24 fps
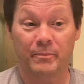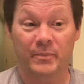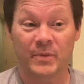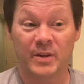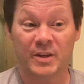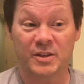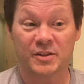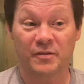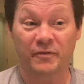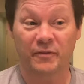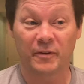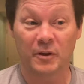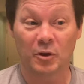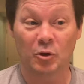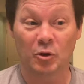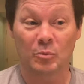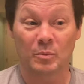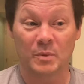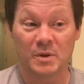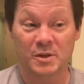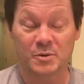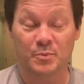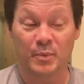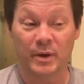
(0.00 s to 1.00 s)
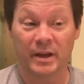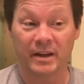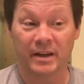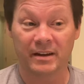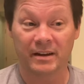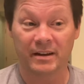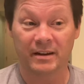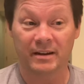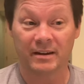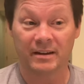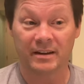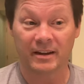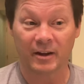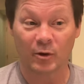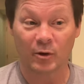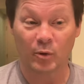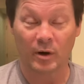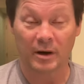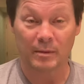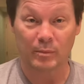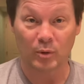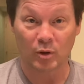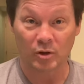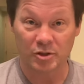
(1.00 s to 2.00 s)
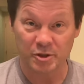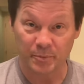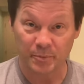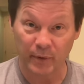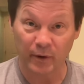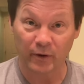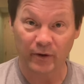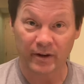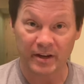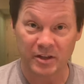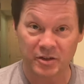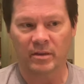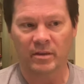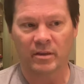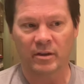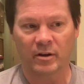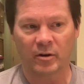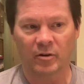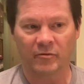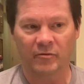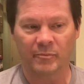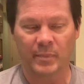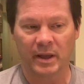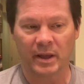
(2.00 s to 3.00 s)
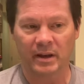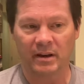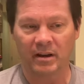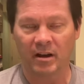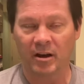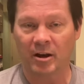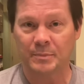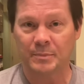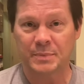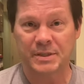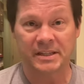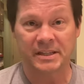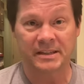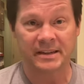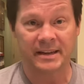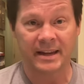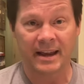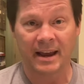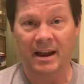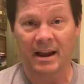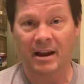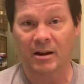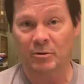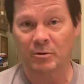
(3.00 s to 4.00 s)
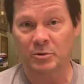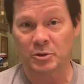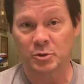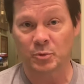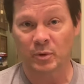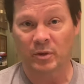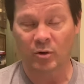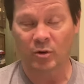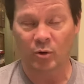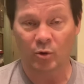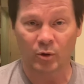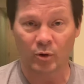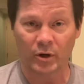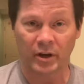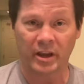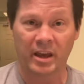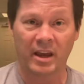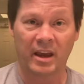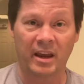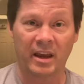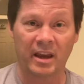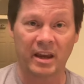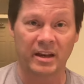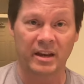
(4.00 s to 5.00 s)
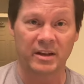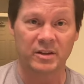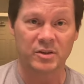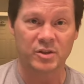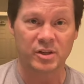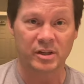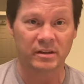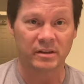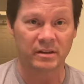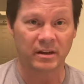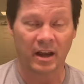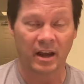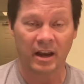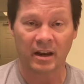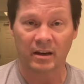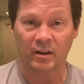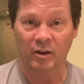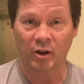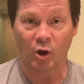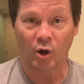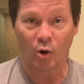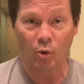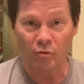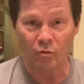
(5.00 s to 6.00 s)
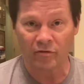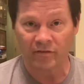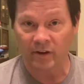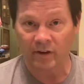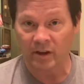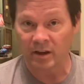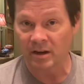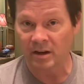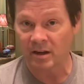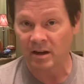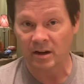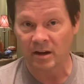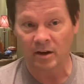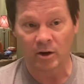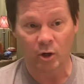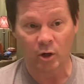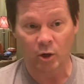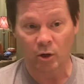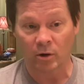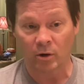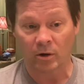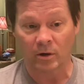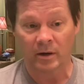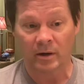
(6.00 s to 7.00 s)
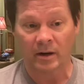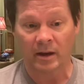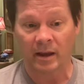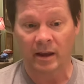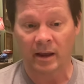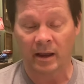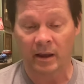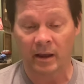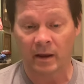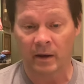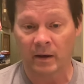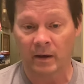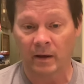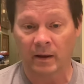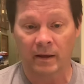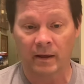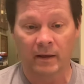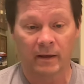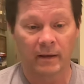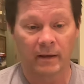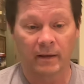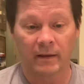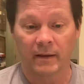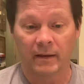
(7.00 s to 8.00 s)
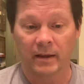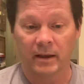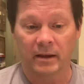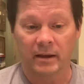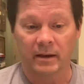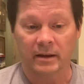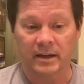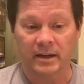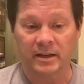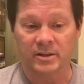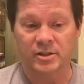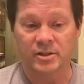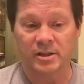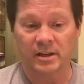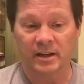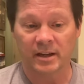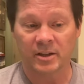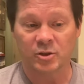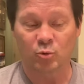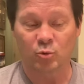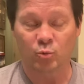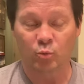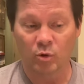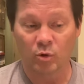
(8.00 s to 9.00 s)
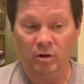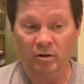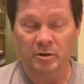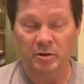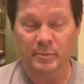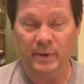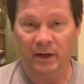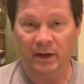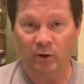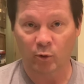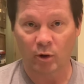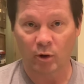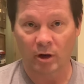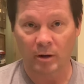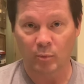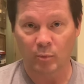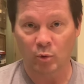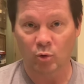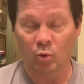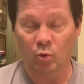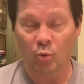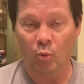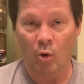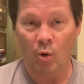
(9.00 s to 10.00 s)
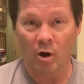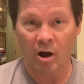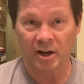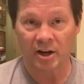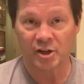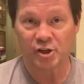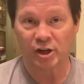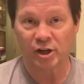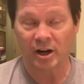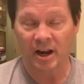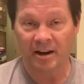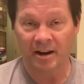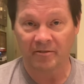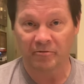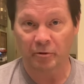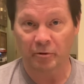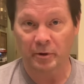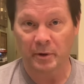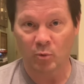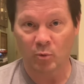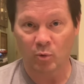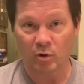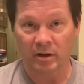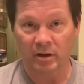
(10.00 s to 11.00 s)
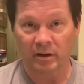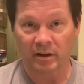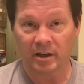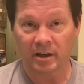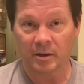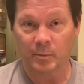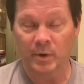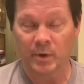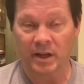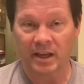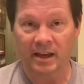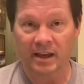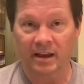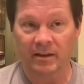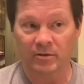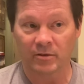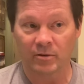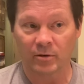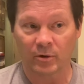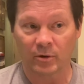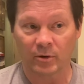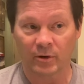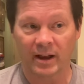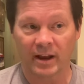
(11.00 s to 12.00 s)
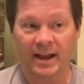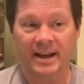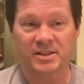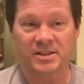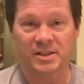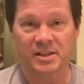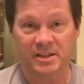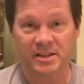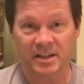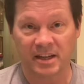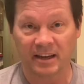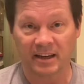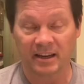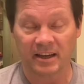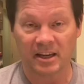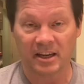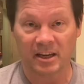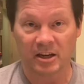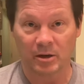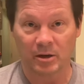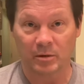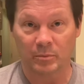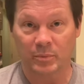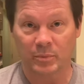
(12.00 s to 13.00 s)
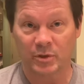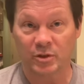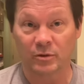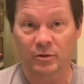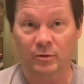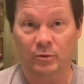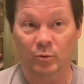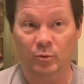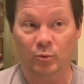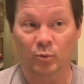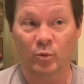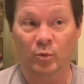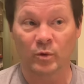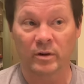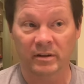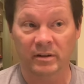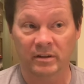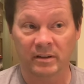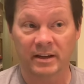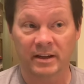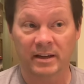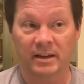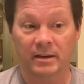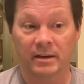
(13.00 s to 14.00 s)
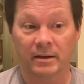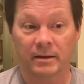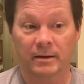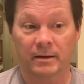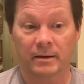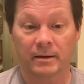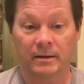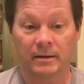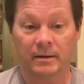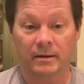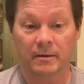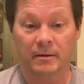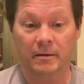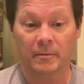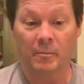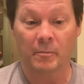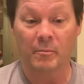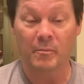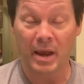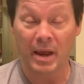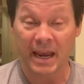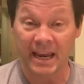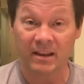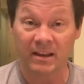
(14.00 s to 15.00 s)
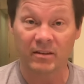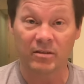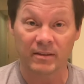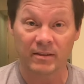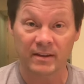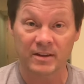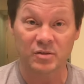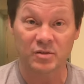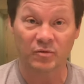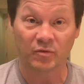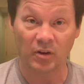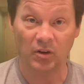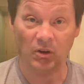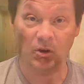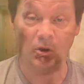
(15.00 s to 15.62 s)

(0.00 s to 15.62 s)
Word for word: This film has been an incredible experience. There have been ups and downs with hurricanes and, and COVID here and it's it's really been incredible to watch everyone come together as a team to really make this film.